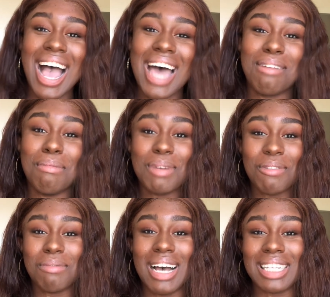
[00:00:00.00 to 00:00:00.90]
and I'm a bit of
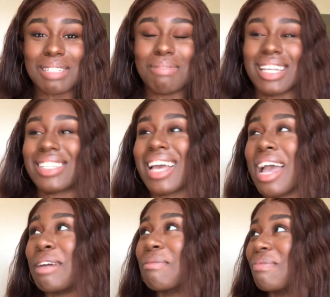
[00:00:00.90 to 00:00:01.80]
a mess, but that's
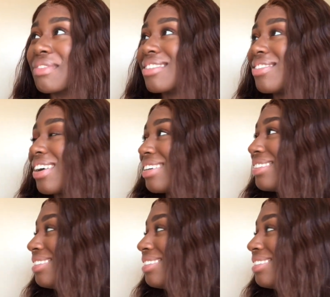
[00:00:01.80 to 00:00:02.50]
okay. Right.